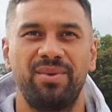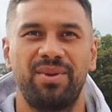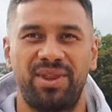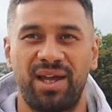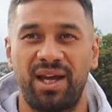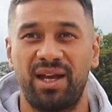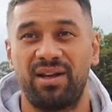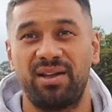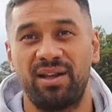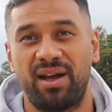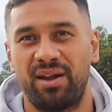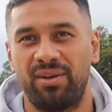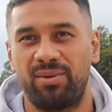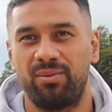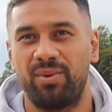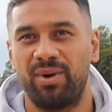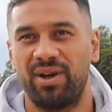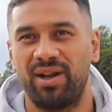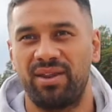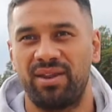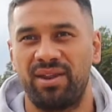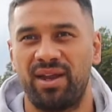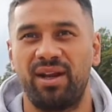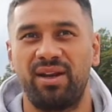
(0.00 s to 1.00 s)
thank you. I
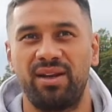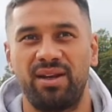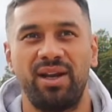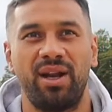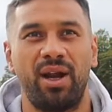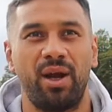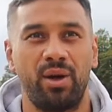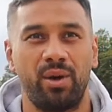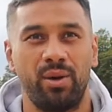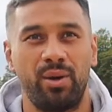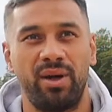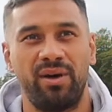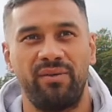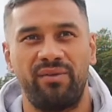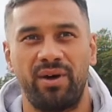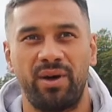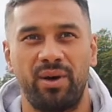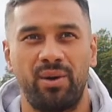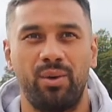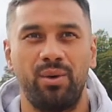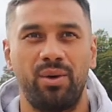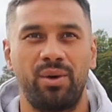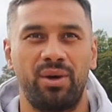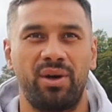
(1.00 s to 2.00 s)
want to thank, you know, whoever
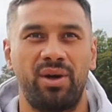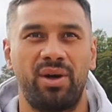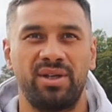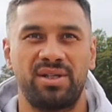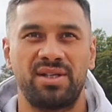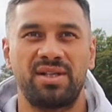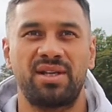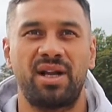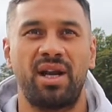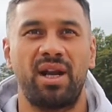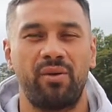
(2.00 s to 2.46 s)
organised this.